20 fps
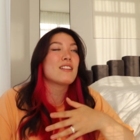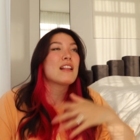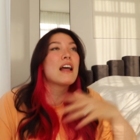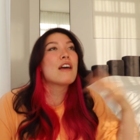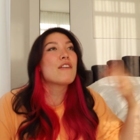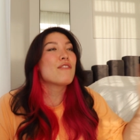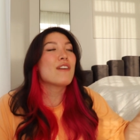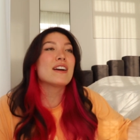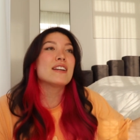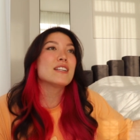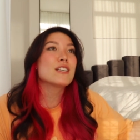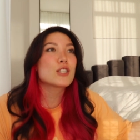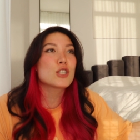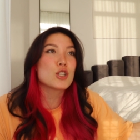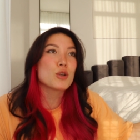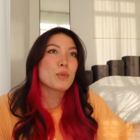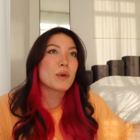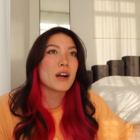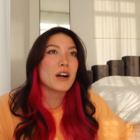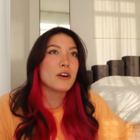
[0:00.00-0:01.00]
I find it
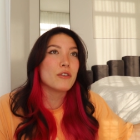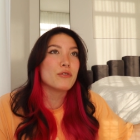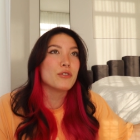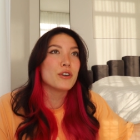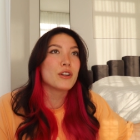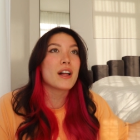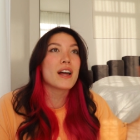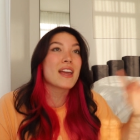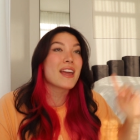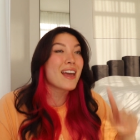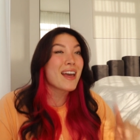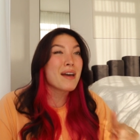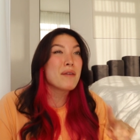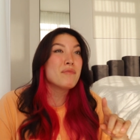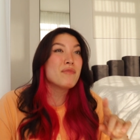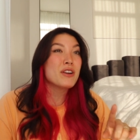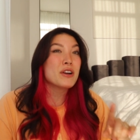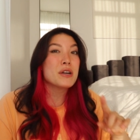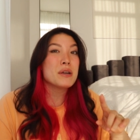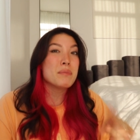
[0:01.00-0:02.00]
super helpful. I
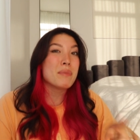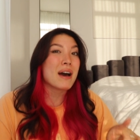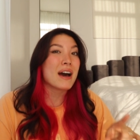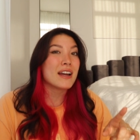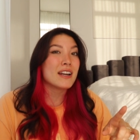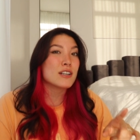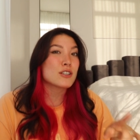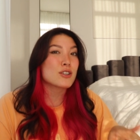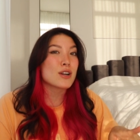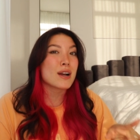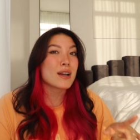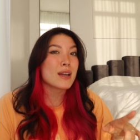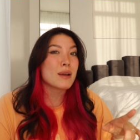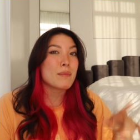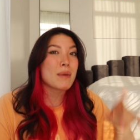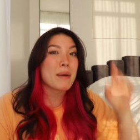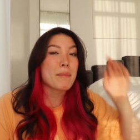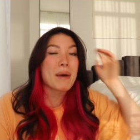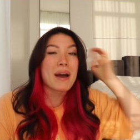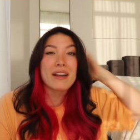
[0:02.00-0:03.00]
am very bad at tracking
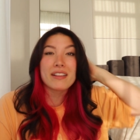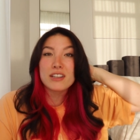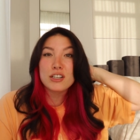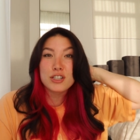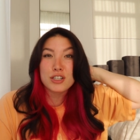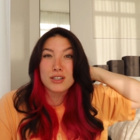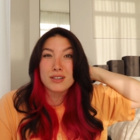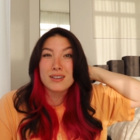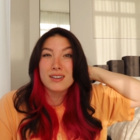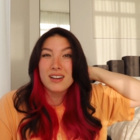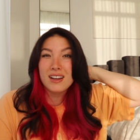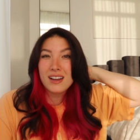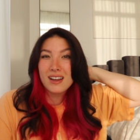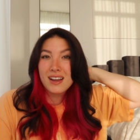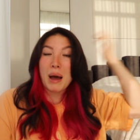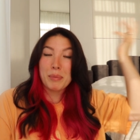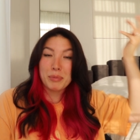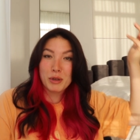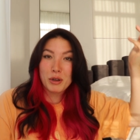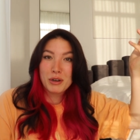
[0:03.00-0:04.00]
my mileage and
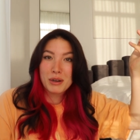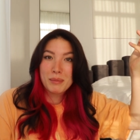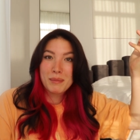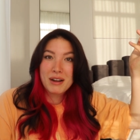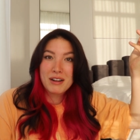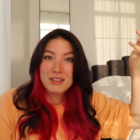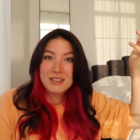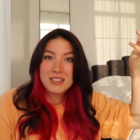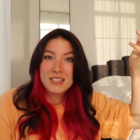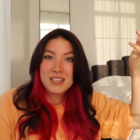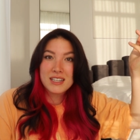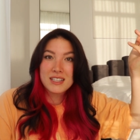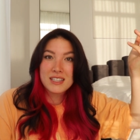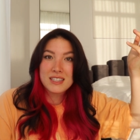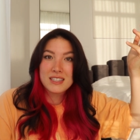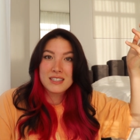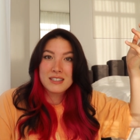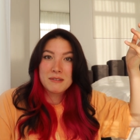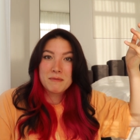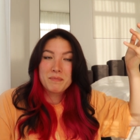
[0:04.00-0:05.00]
uploading my
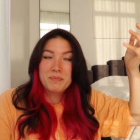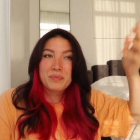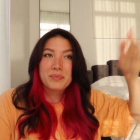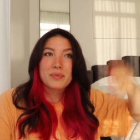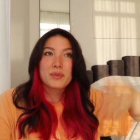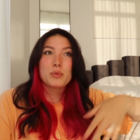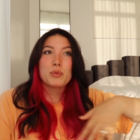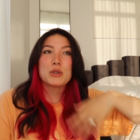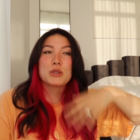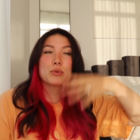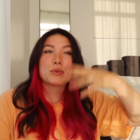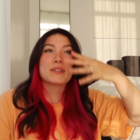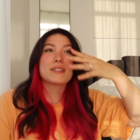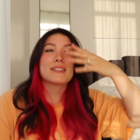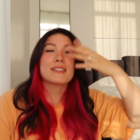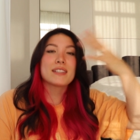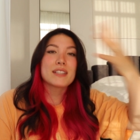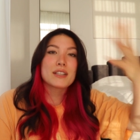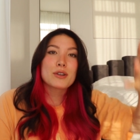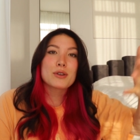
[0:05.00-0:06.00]
receipts, which was
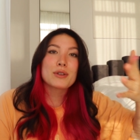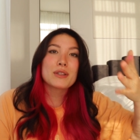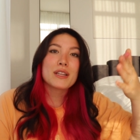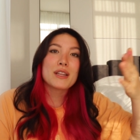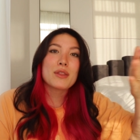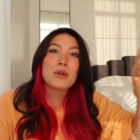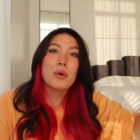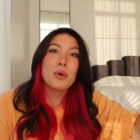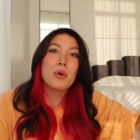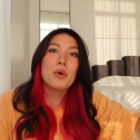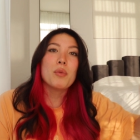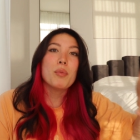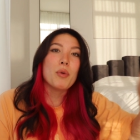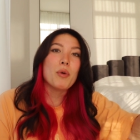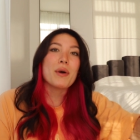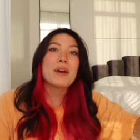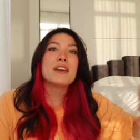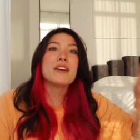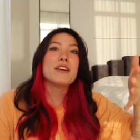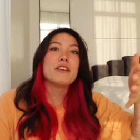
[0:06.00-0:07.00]
literally the whole
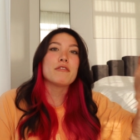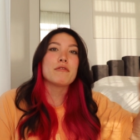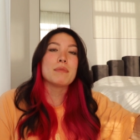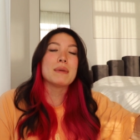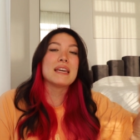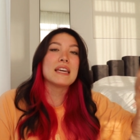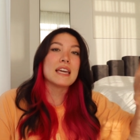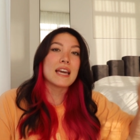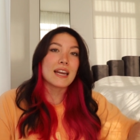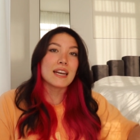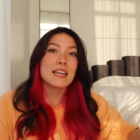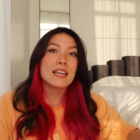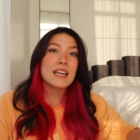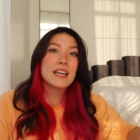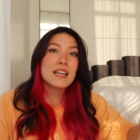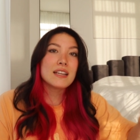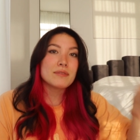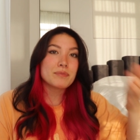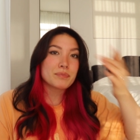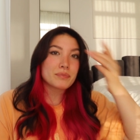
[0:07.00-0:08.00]
point of me getting
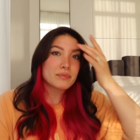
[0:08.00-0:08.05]
it.